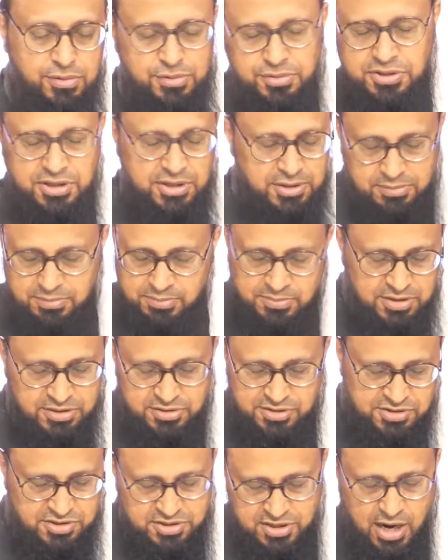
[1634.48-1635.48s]
you see
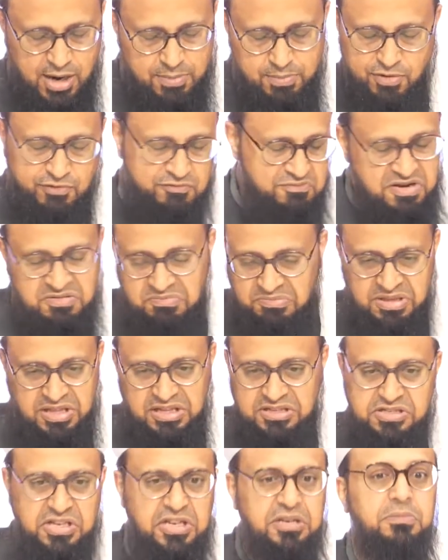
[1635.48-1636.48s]
there's a slight movement, but
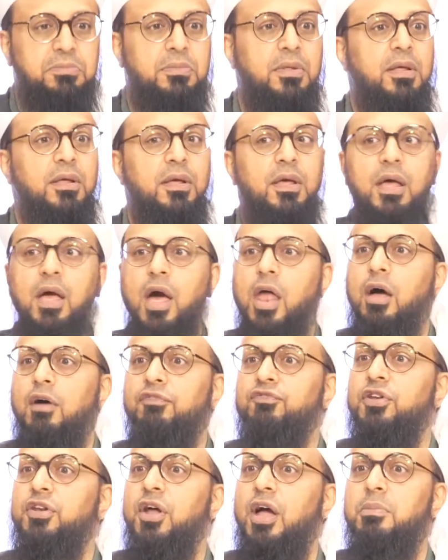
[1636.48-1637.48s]
that's it. And
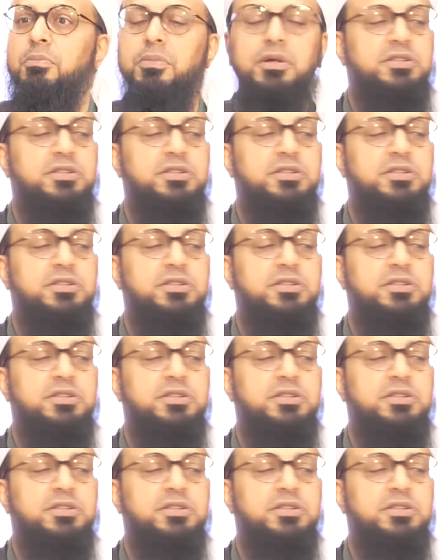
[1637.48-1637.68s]
after 9